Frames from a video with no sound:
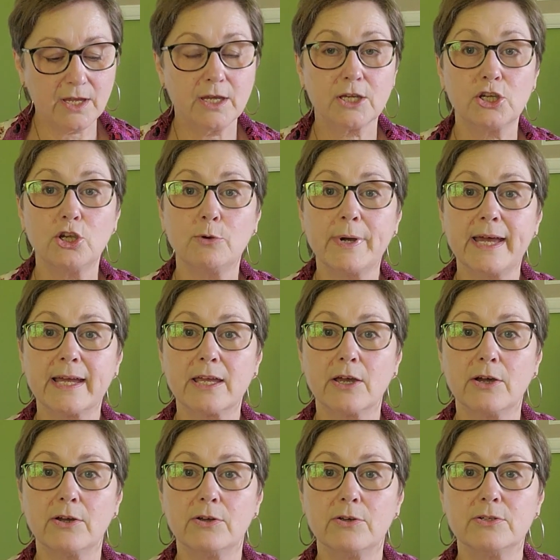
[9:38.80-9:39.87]
QR
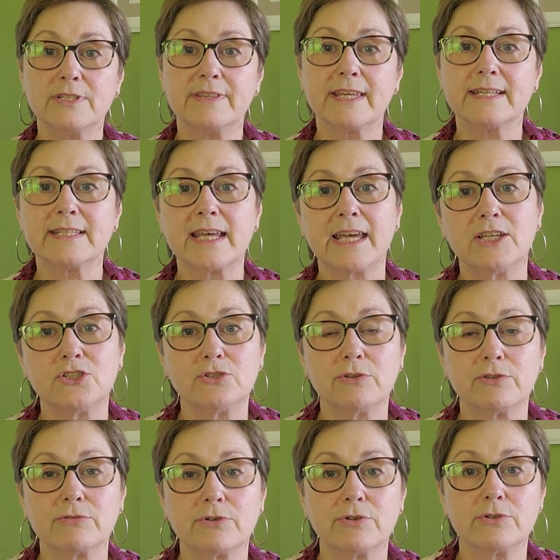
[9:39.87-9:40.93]
code that takes you
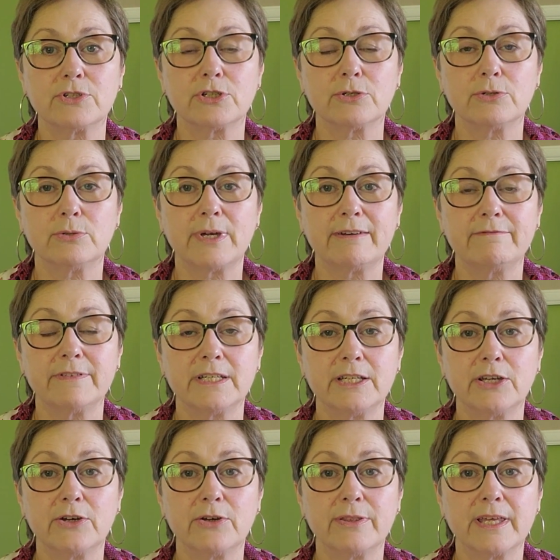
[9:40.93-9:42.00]
through to a
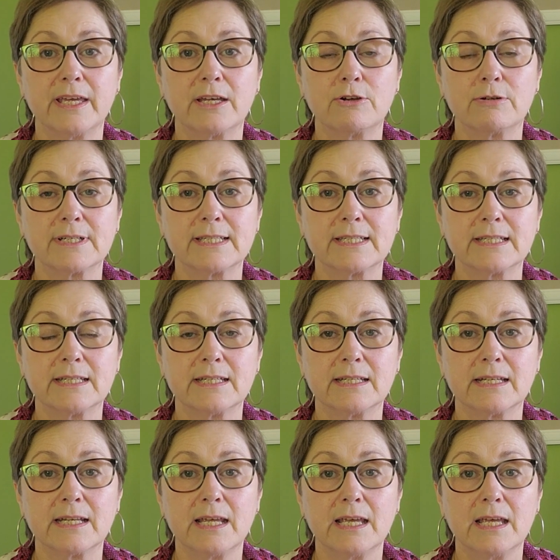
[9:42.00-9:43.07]
video that
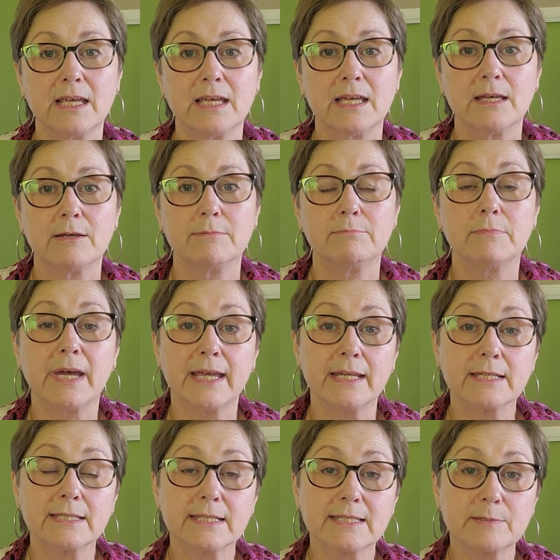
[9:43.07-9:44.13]
Kristen
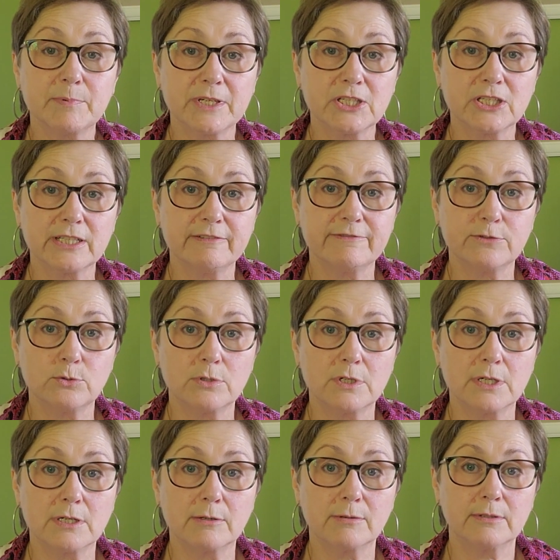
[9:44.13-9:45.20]
makes especially
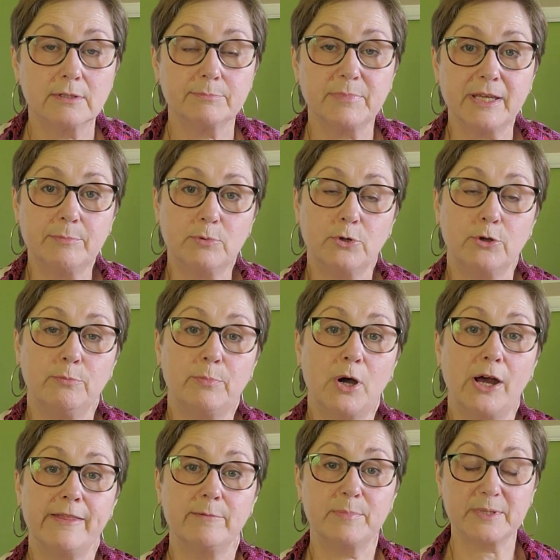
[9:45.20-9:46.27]
for people who
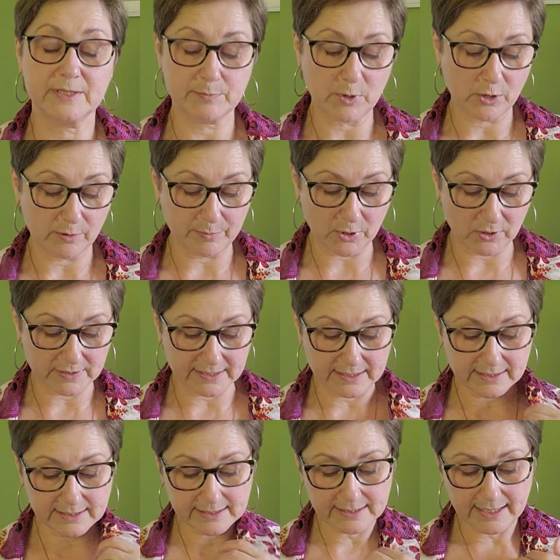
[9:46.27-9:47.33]
buy the bespoke
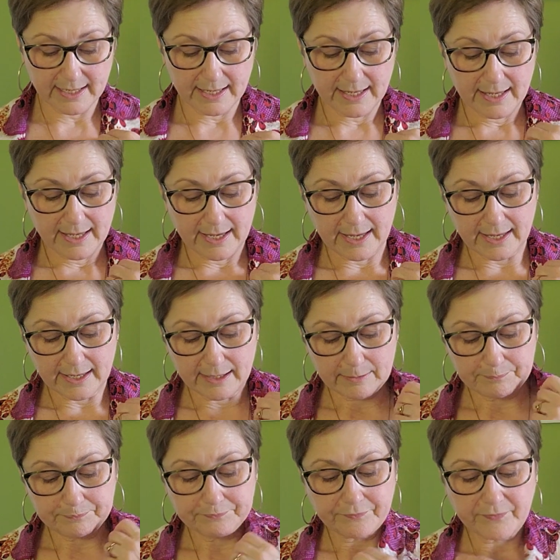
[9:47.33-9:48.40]
boxes,
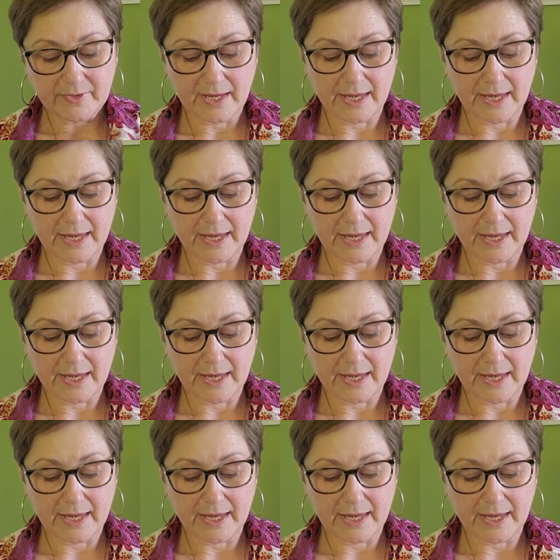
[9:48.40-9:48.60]
and